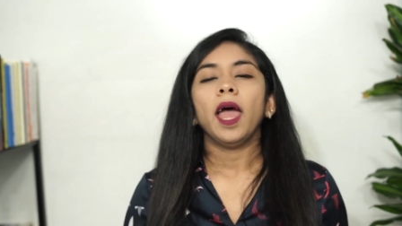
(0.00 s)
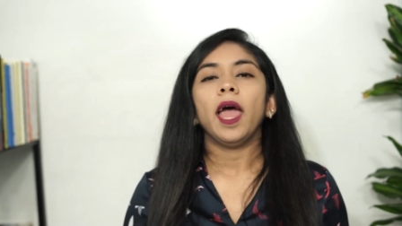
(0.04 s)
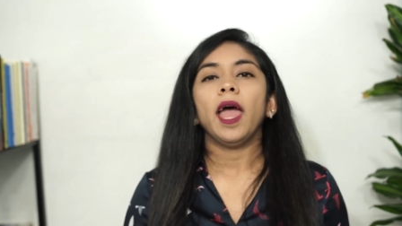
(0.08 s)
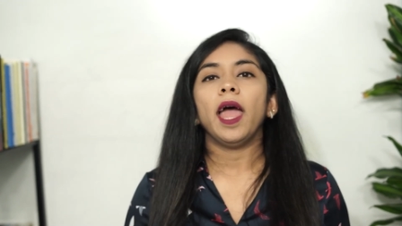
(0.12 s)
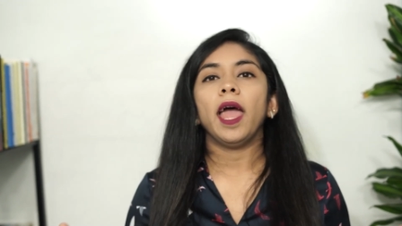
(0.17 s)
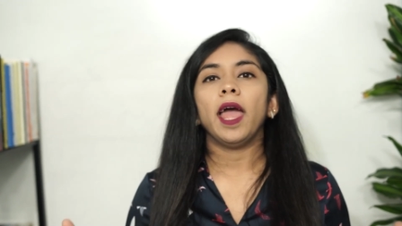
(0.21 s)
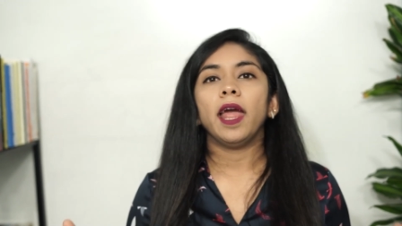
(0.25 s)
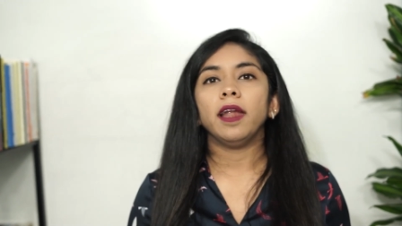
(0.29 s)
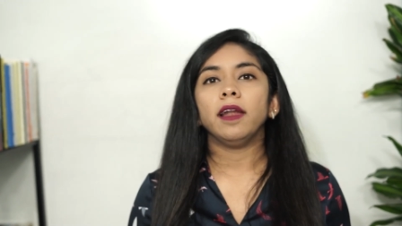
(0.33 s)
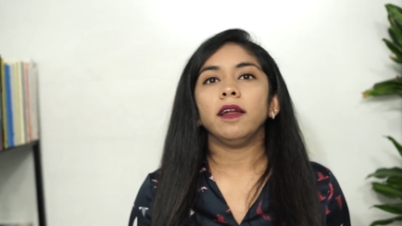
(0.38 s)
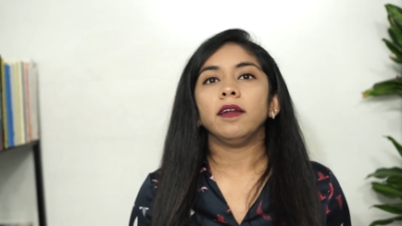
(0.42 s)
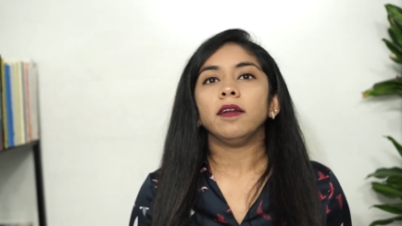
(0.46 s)

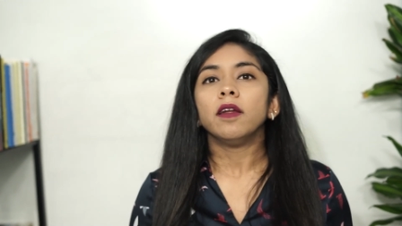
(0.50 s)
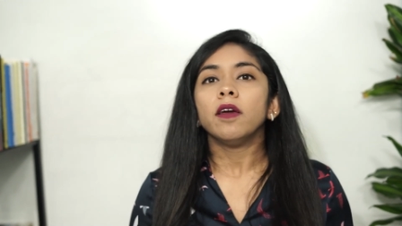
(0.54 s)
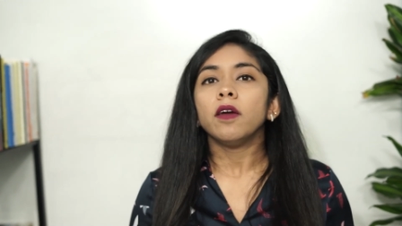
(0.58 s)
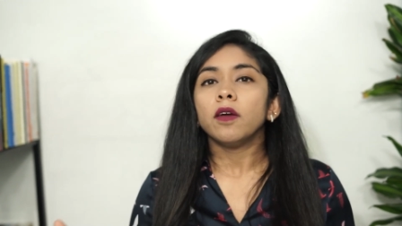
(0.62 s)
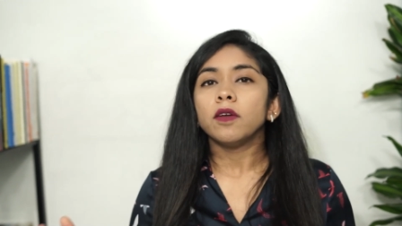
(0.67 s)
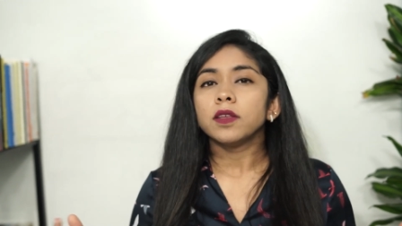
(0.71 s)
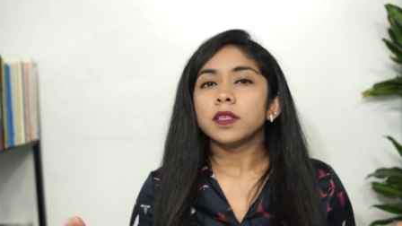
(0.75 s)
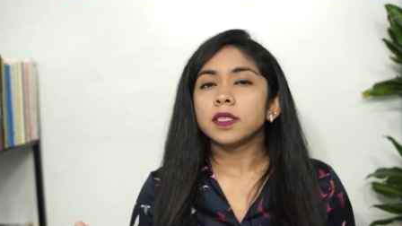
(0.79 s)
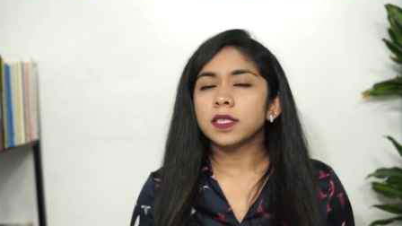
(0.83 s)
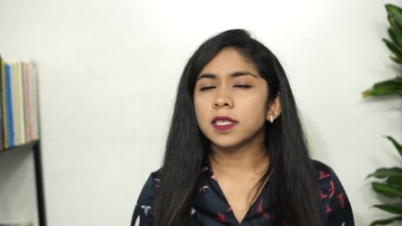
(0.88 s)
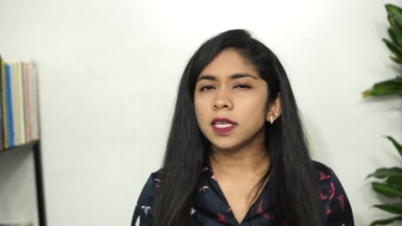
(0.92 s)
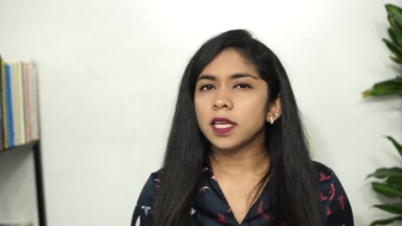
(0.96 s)
and
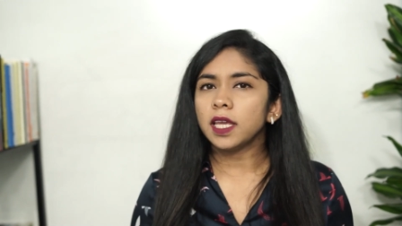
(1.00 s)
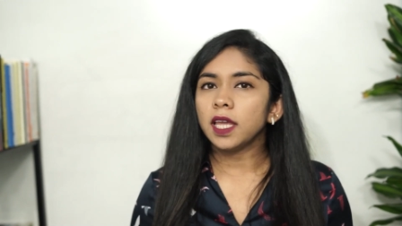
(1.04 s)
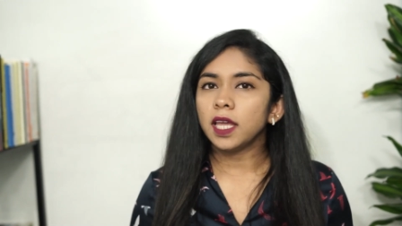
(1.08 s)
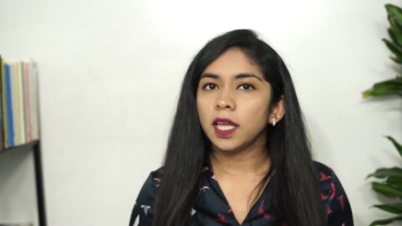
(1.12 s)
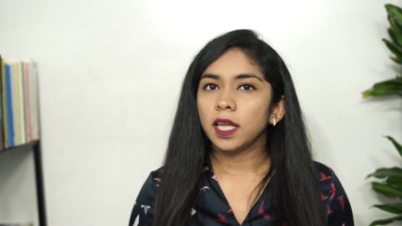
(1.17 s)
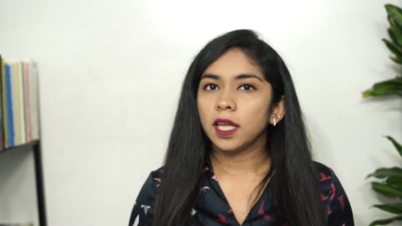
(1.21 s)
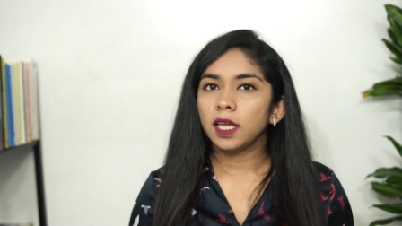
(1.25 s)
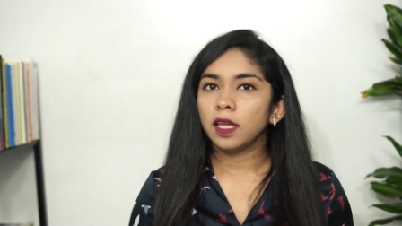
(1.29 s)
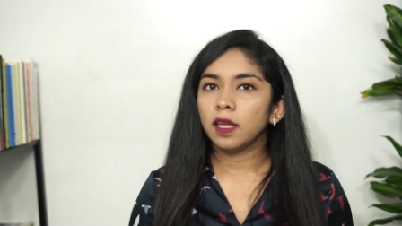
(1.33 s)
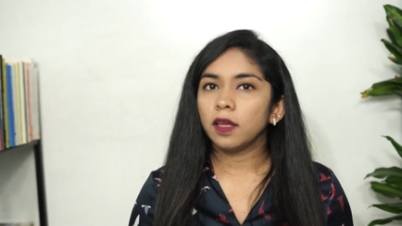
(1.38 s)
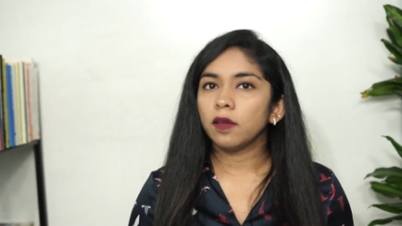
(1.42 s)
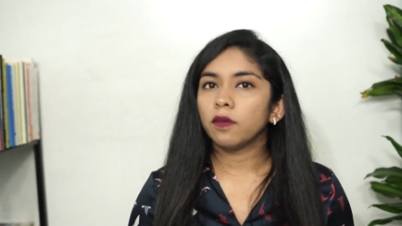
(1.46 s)

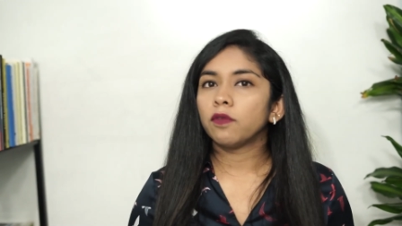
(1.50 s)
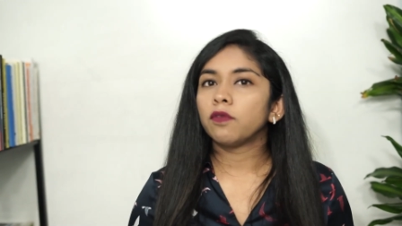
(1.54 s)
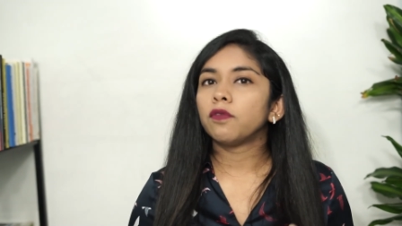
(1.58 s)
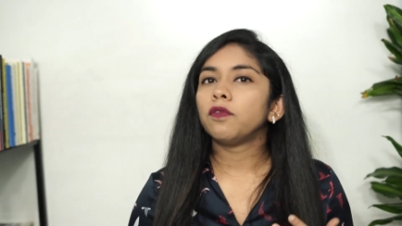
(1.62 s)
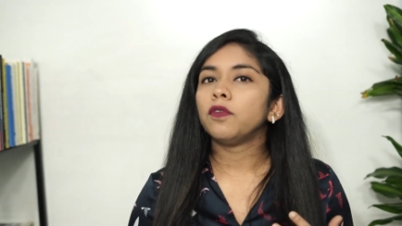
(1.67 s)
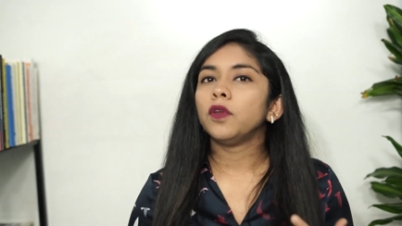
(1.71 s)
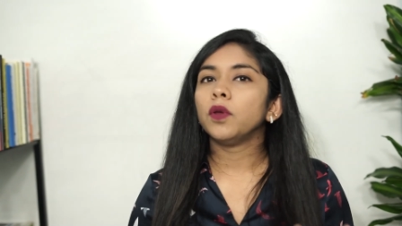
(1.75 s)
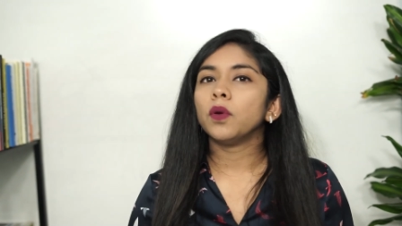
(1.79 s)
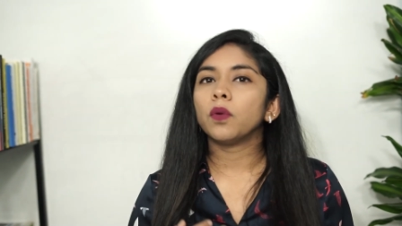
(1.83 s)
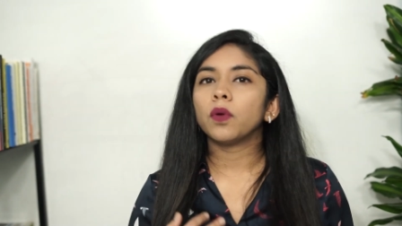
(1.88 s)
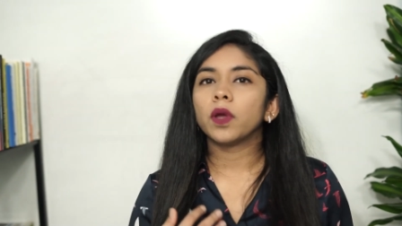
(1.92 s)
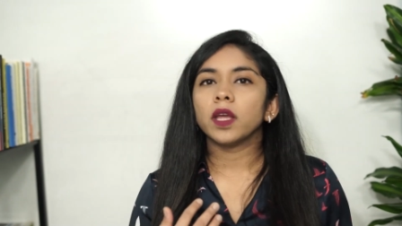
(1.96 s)
see if
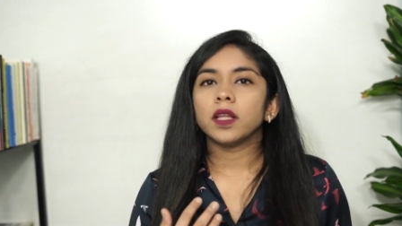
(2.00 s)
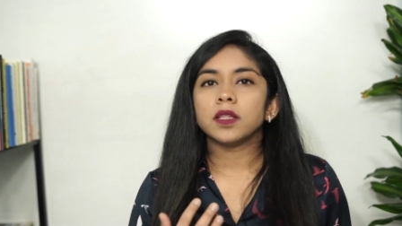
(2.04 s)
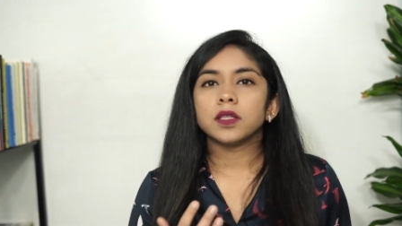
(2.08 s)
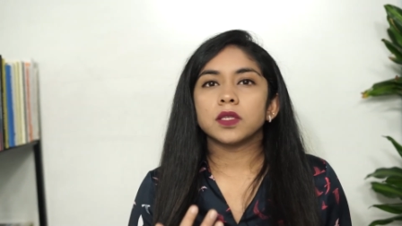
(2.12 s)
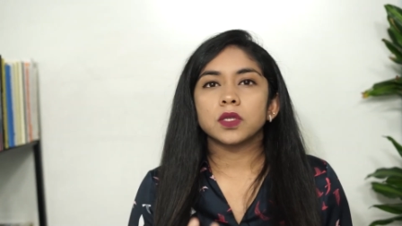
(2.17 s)
you can